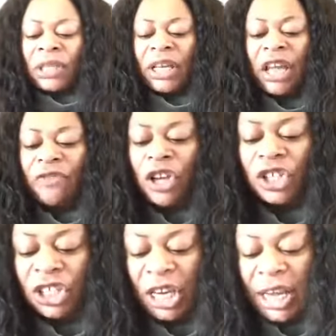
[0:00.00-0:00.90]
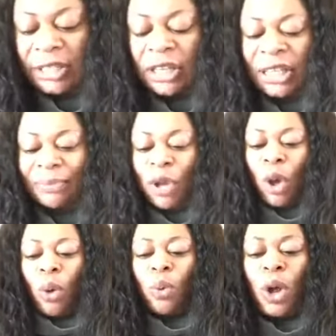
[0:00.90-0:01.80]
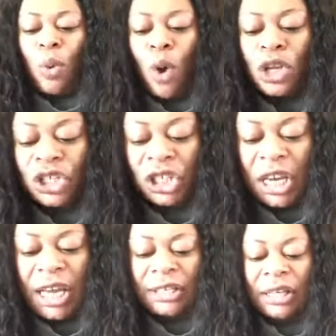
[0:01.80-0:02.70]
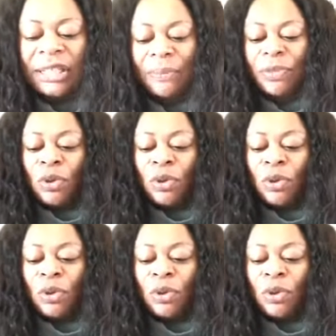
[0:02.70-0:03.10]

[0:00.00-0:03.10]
Give us Jesus. We want Jesus.